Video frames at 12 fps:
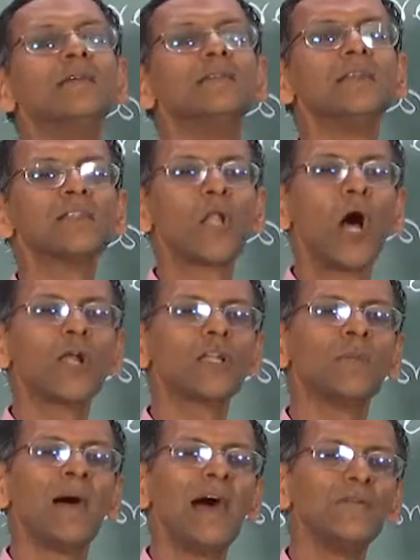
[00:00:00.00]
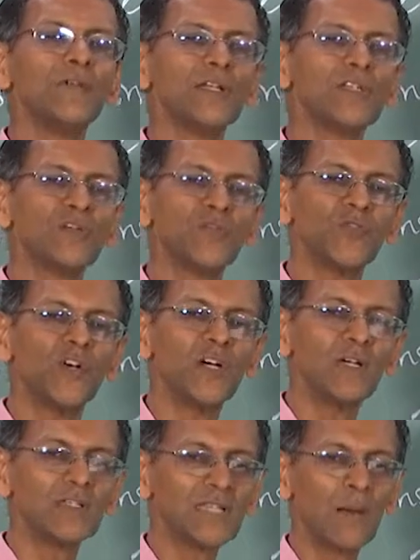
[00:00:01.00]
this long term average of
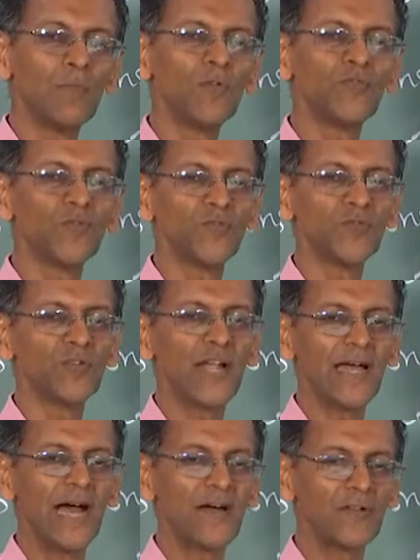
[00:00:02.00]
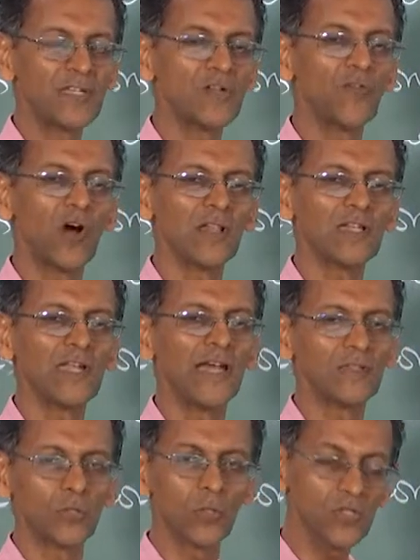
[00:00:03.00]
sum of average of all the
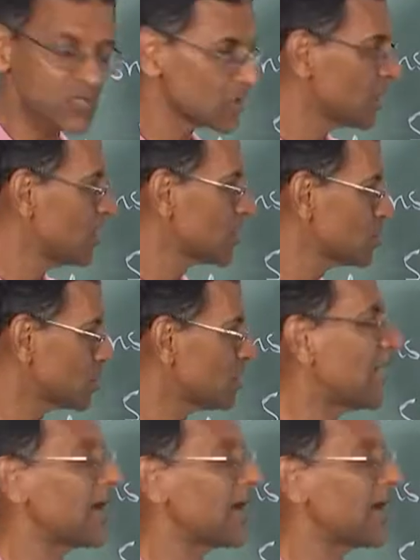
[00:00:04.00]
die rows should